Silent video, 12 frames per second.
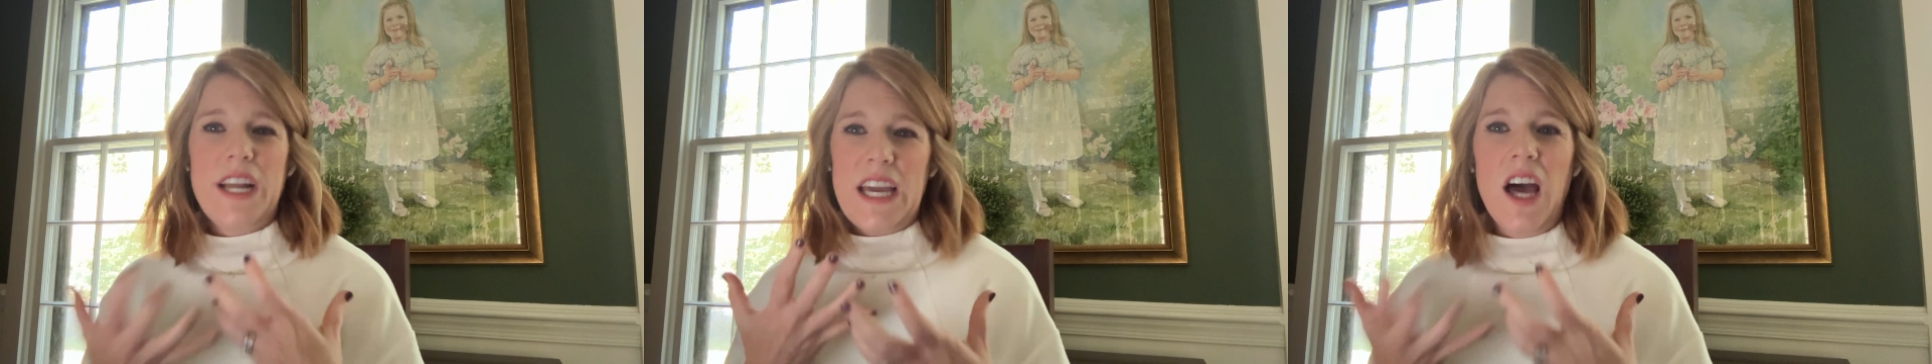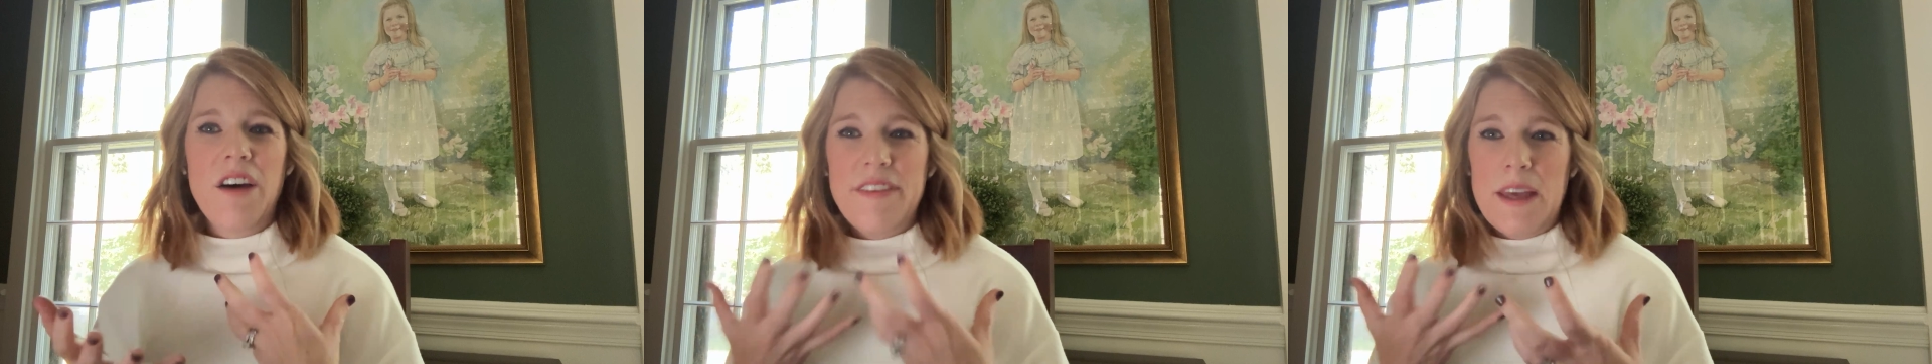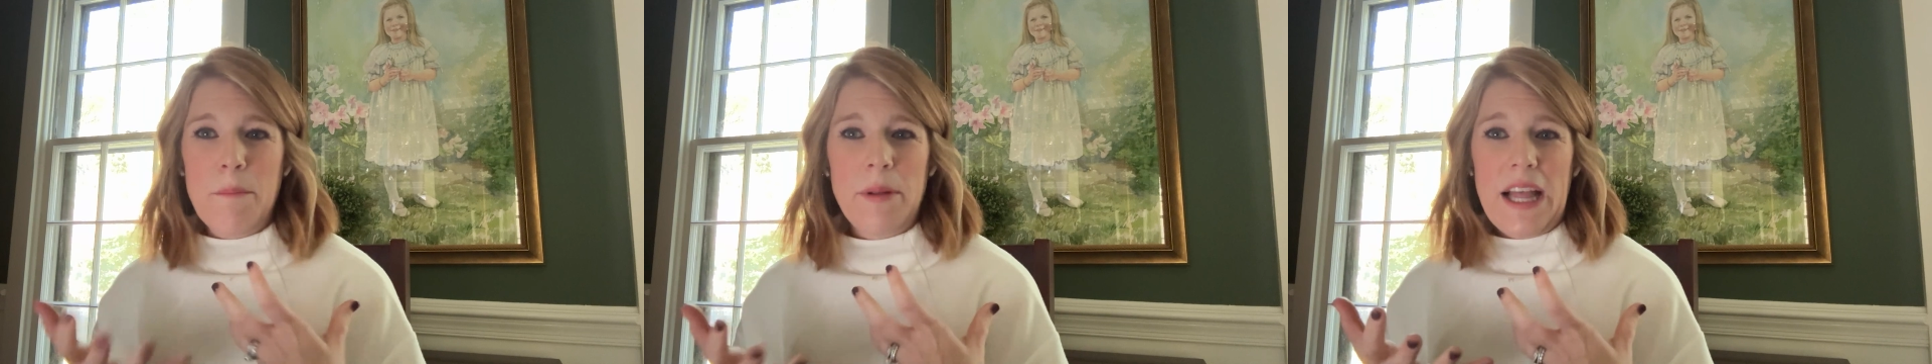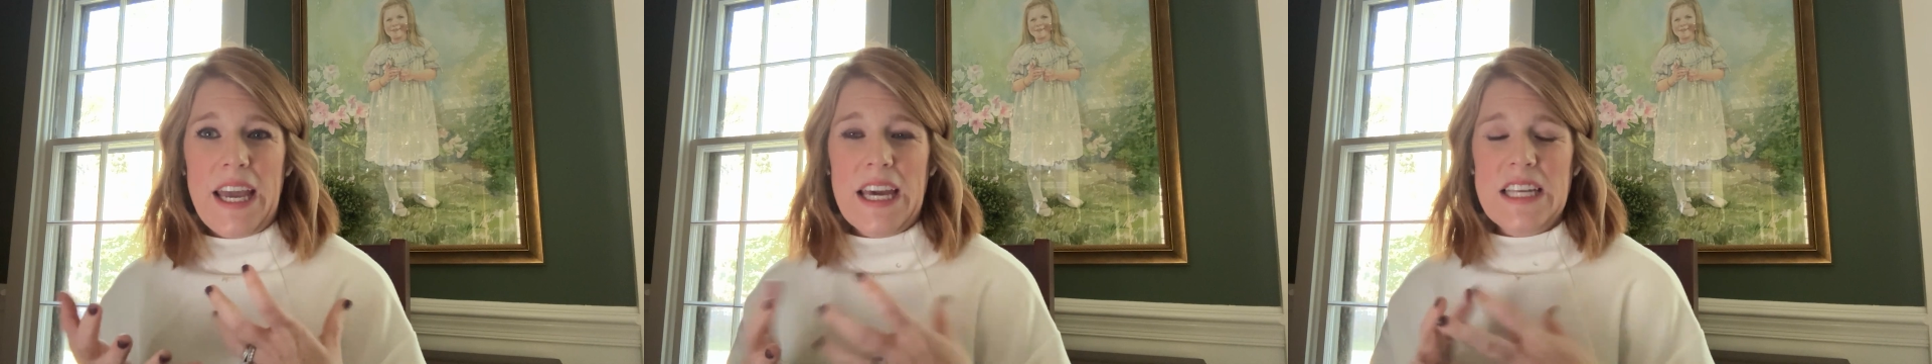of
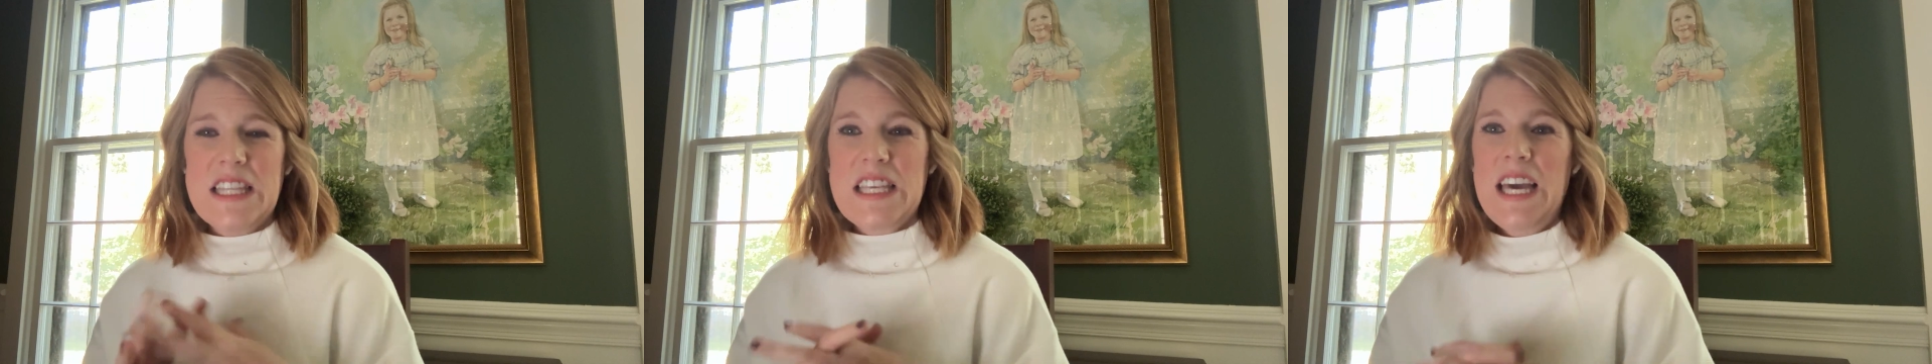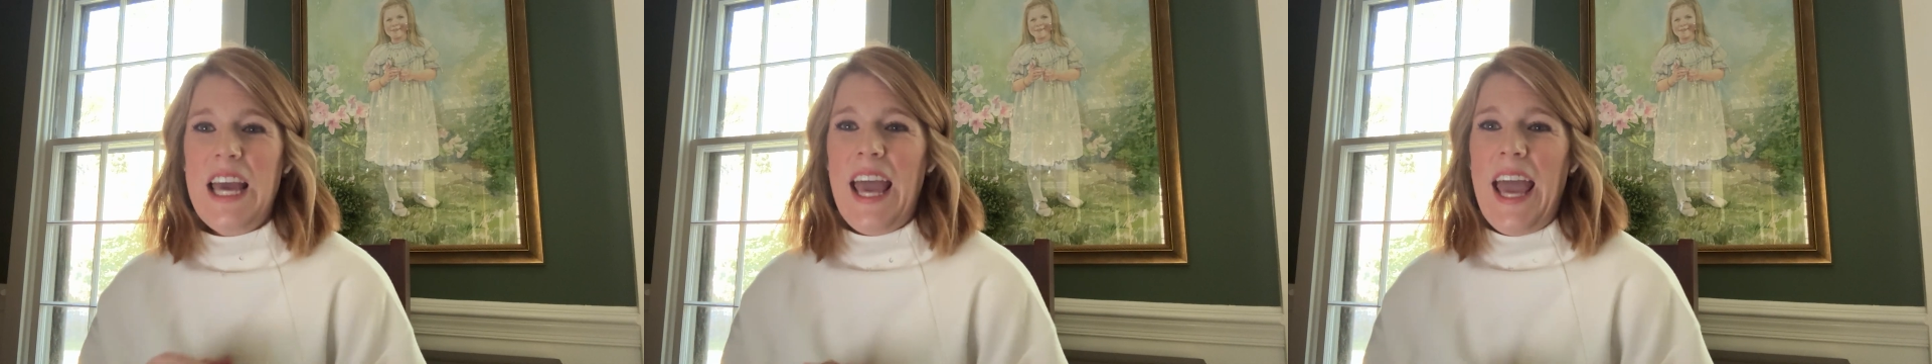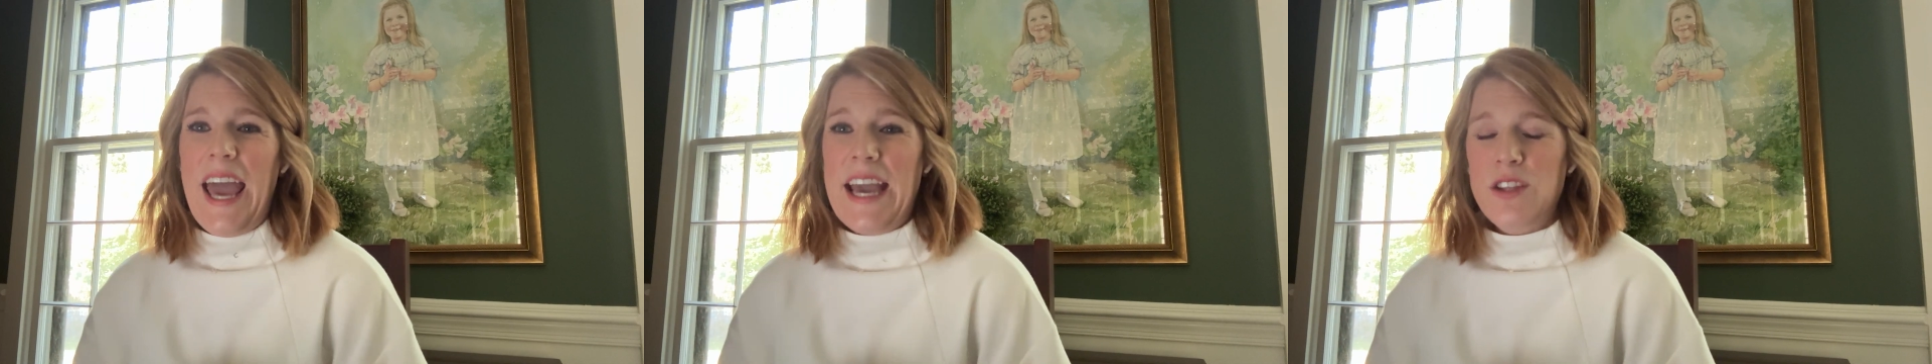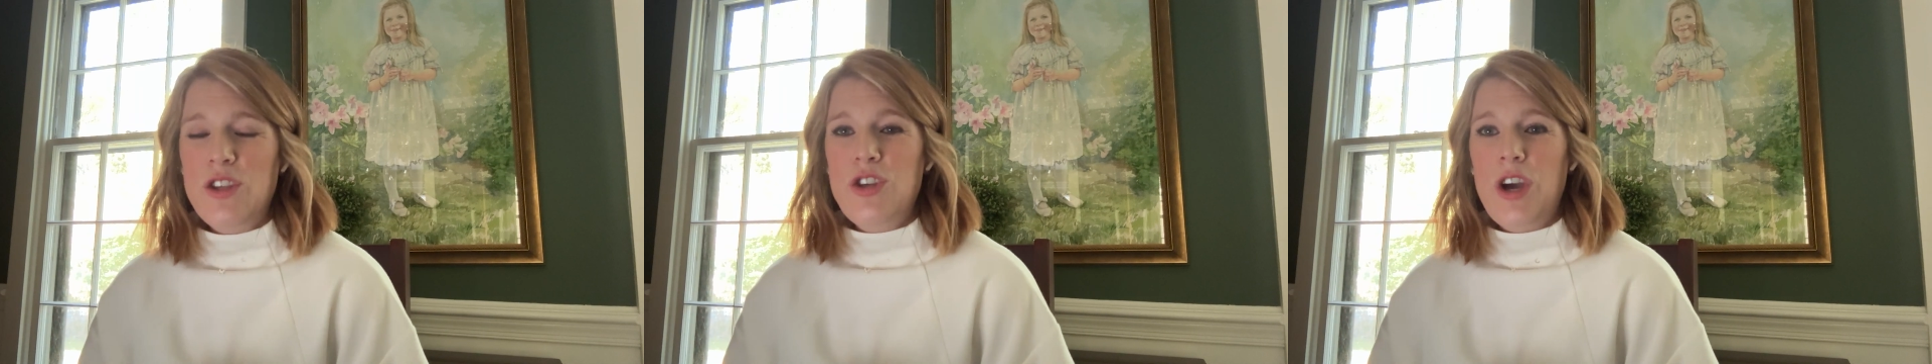implants.
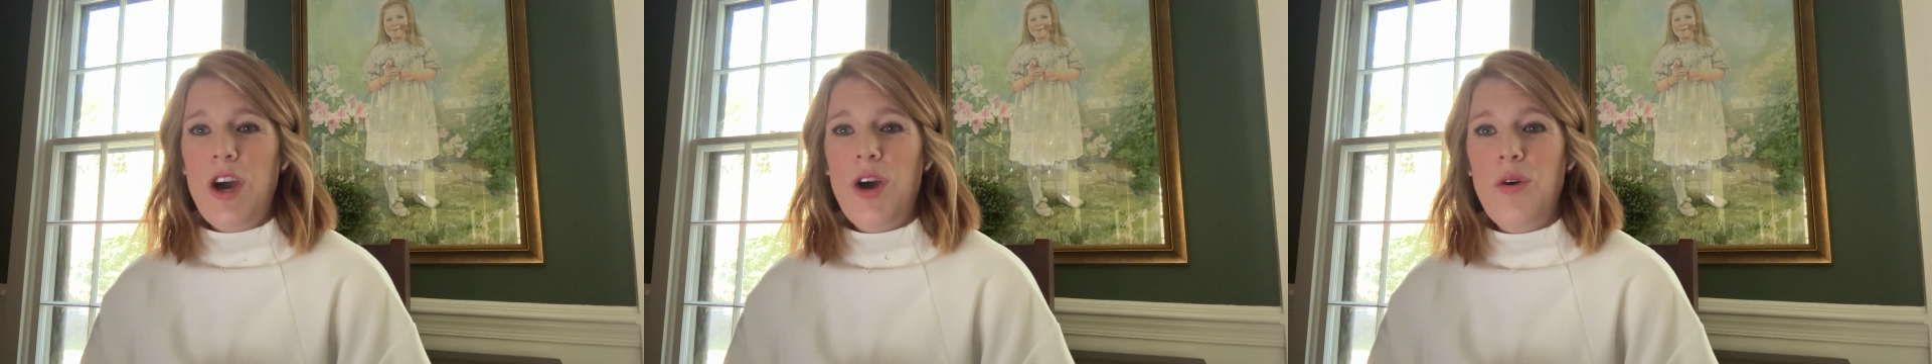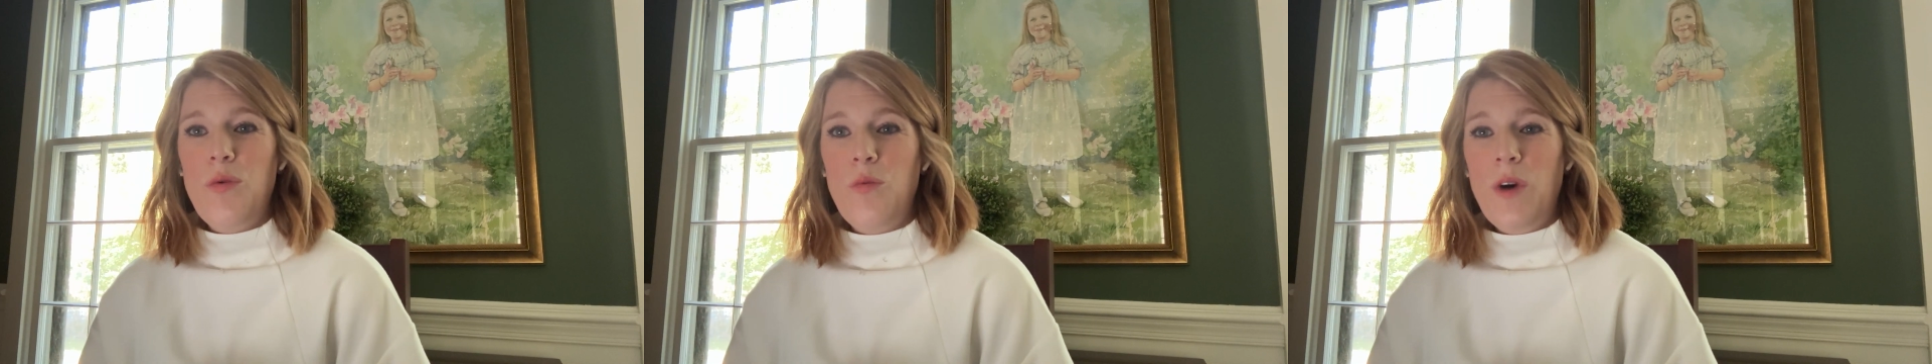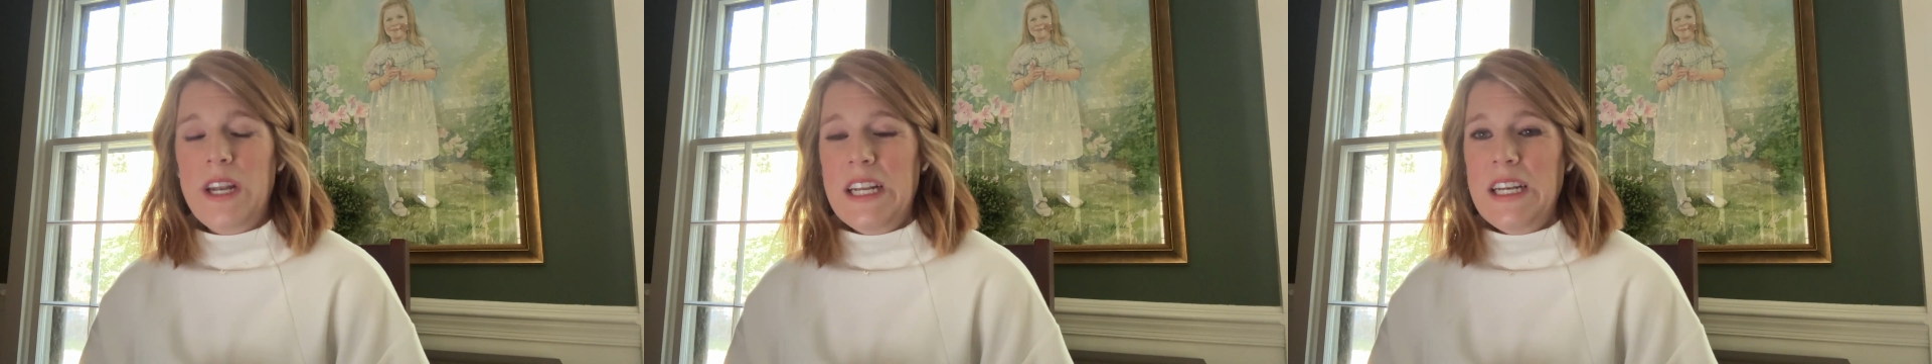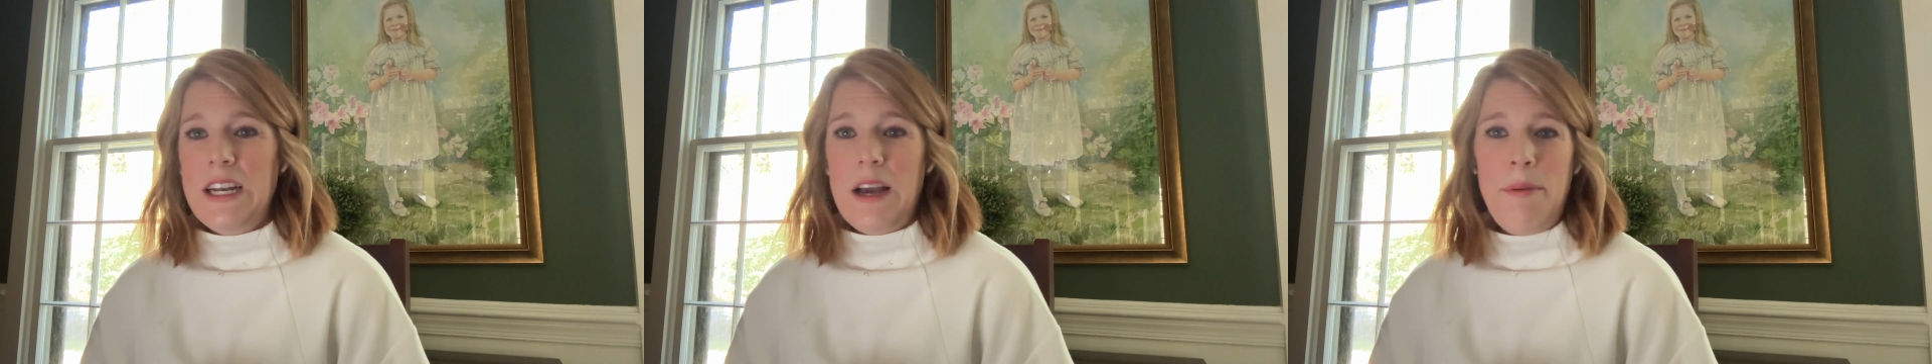And so what
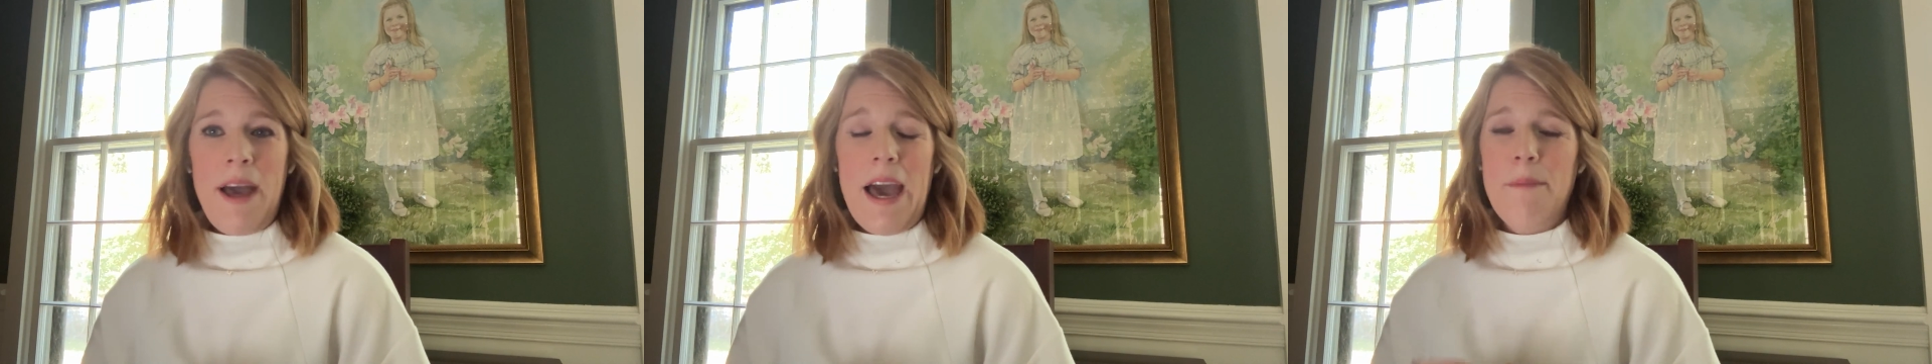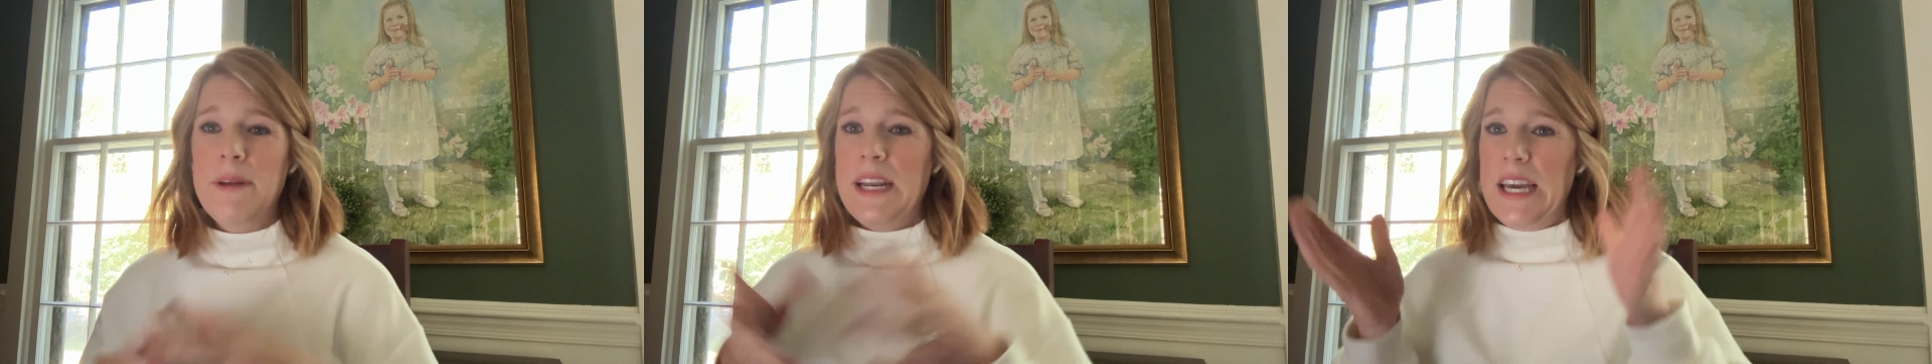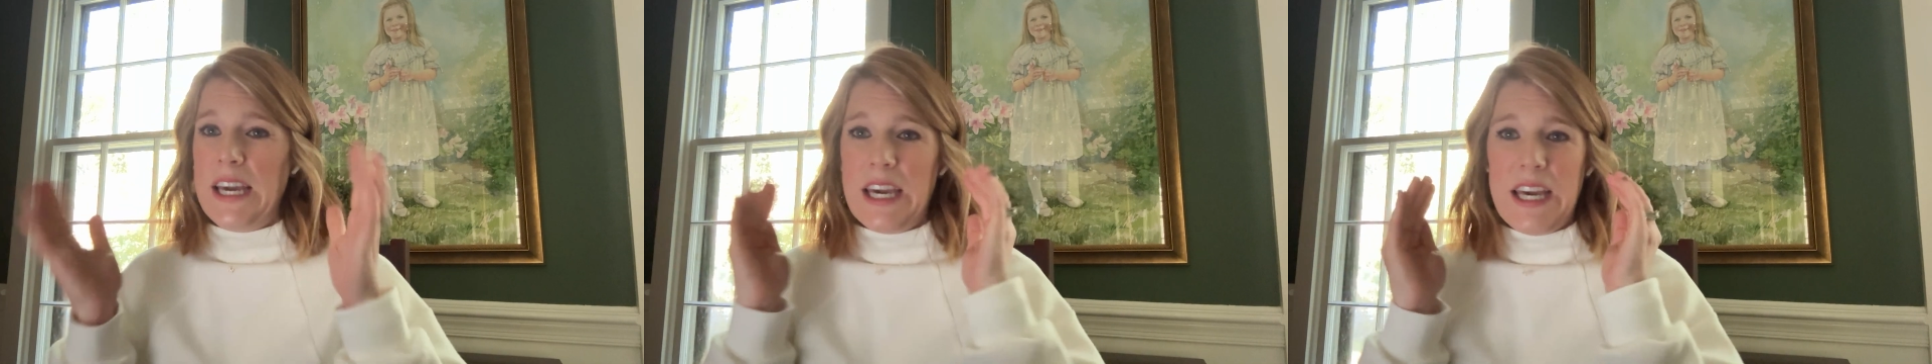ended up happening